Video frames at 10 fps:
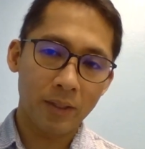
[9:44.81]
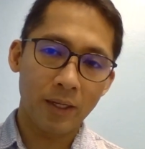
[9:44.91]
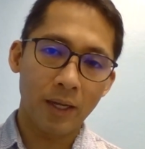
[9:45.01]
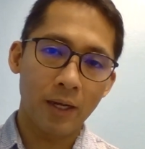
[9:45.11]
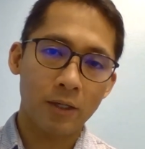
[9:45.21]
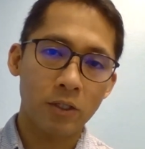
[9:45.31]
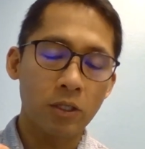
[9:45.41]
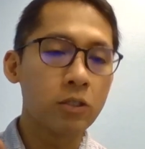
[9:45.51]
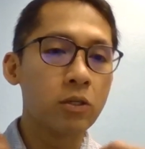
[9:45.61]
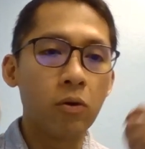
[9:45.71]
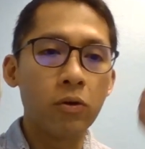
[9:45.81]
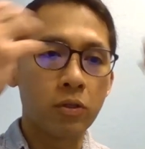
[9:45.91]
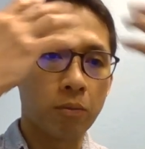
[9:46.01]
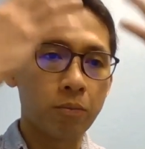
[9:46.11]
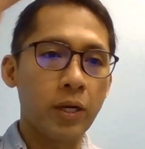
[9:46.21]
can actually go to
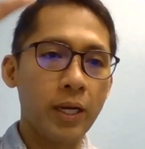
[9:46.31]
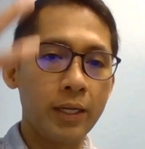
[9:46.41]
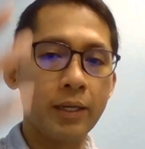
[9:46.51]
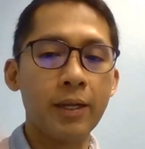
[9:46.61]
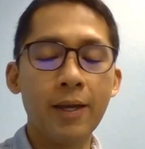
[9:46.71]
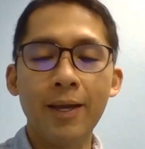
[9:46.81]
the brain